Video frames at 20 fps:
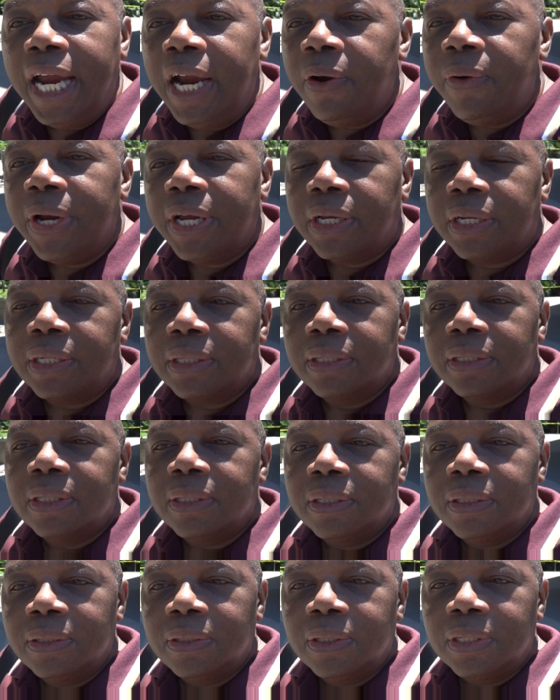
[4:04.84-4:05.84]
Eric
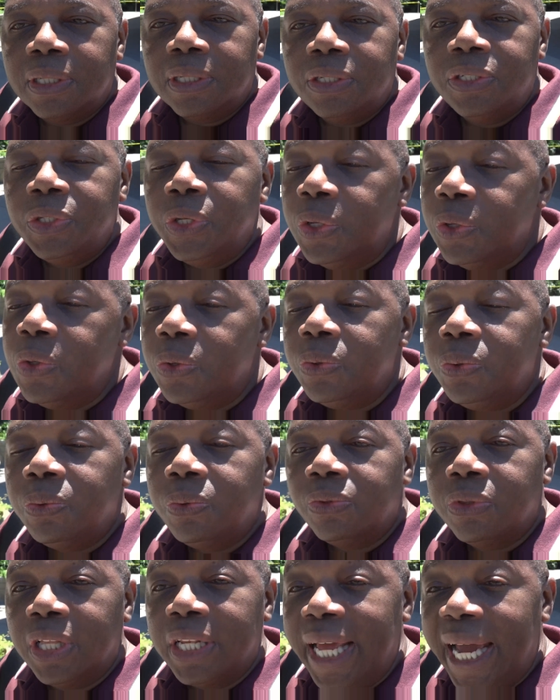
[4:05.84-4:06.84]
knew
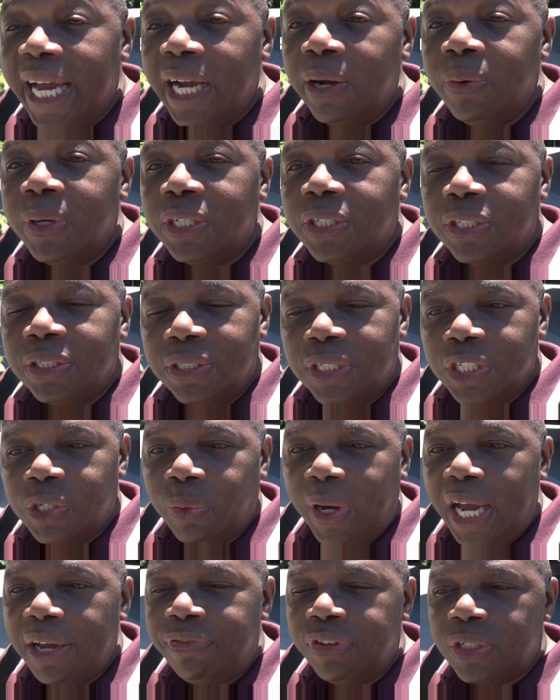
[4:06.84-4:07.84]
the language. His
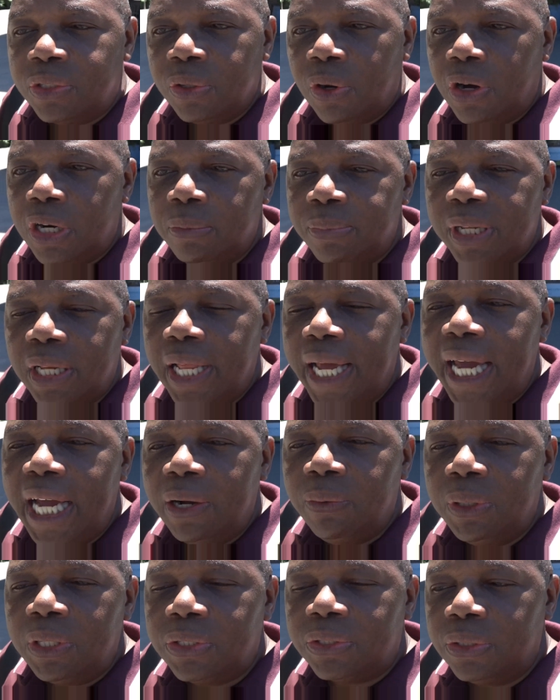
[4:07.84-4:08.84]
wife has taught him the
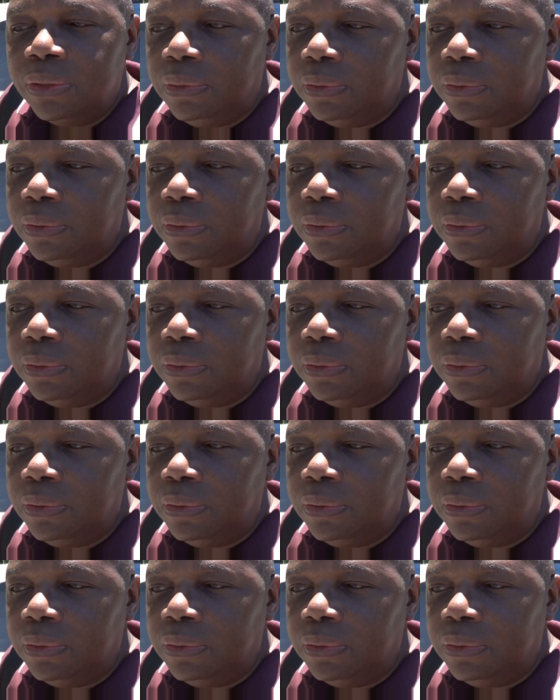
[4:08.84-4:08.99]
language.